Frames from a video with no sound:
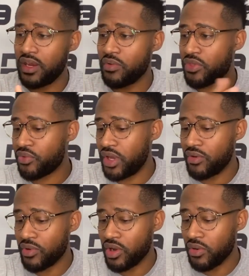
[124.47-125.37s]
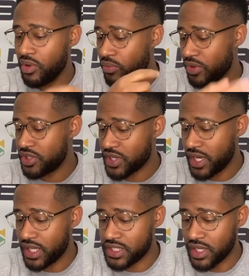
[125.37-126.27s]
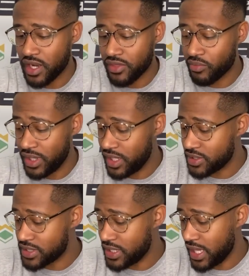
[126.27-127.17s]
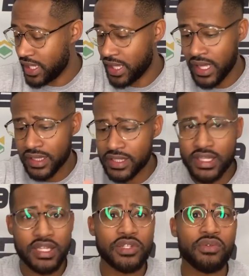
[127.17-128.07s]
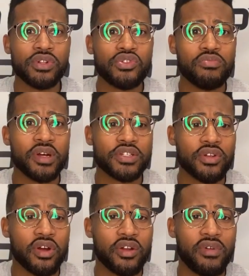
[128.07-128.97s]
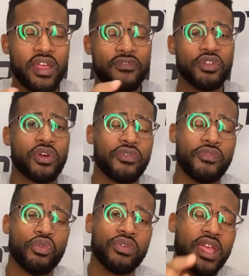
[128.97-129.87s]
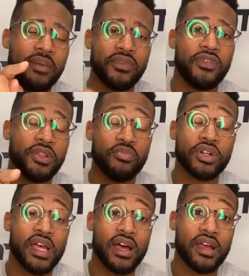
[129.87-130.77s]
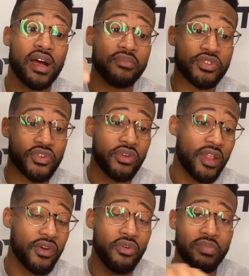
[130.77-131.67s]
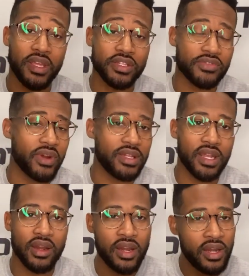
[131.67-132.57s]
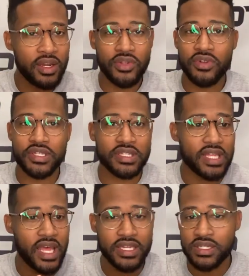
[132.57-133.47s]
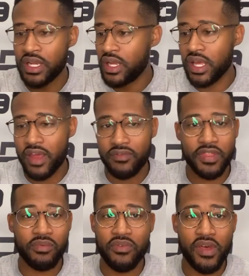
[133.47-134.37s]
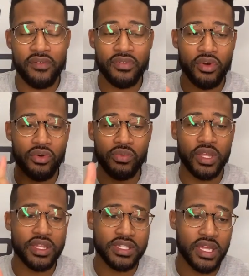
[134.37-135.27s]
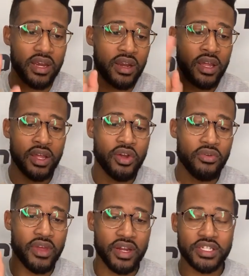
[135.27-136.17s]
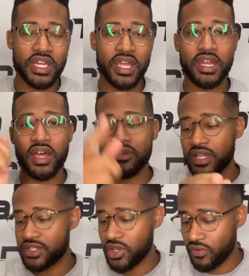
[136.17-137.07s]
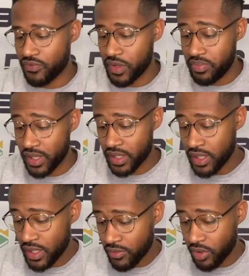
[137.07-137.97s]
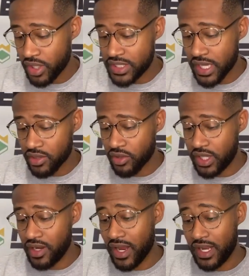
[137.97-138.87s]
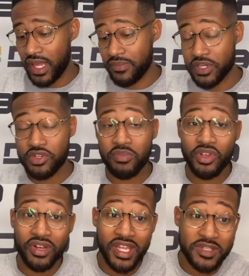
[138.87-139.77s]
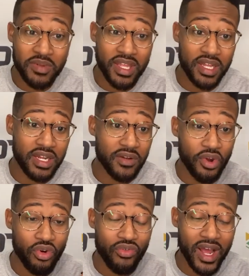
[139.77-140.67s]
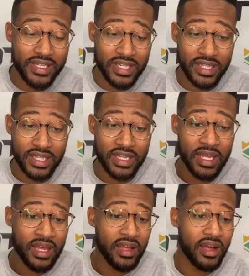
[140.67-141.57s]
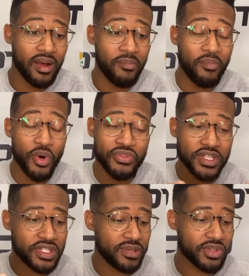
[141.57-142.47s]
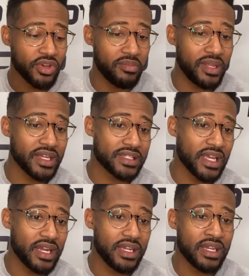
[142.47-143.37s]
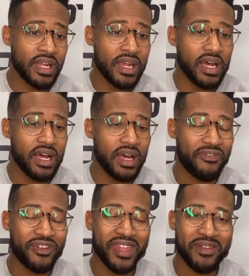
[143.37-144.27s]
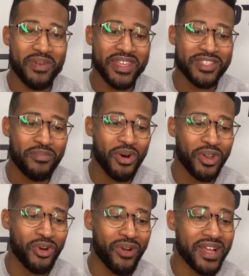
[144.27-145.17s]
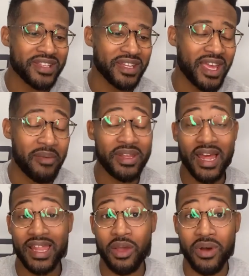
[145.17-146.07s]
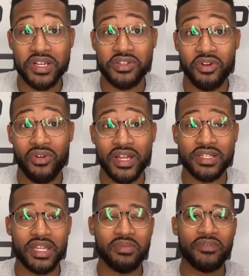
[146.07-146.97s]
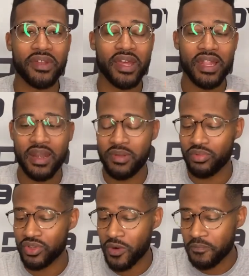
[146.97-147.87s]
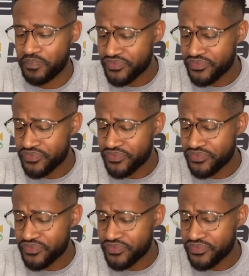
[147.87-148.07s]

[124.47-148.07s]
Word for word: We're three in a row. Want to try to get you another one here today. Let's get to it. Too much talking, right? If you look for full recap, defeatthebook.com. You scroll down the homepage, it's right there. Units attached. Everything we've had for the whole week, it's there. Go there, check it out. Let's go. Free pick. We're going to take a look here at a game that should be on ESPN here, the Horizon League. Um, both these teams are going to be excited. Uh, I feel like basketball in the Horizon League. I mean, I like watching the Horizon League, but I feel like a lot of people don't.